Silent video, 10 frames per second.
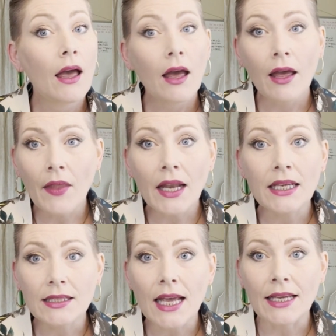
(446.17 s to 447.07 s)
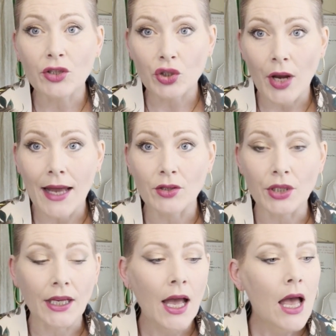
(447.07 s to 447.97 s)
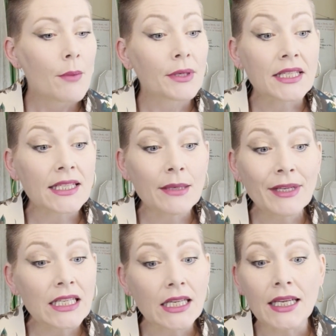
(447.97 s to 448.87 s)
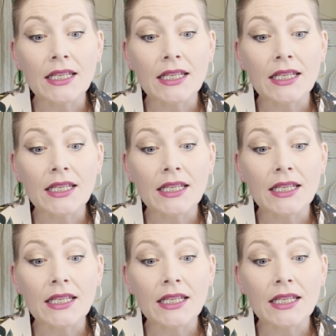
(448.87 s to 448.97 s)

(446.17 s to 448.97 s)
And that is a strategy. But CBD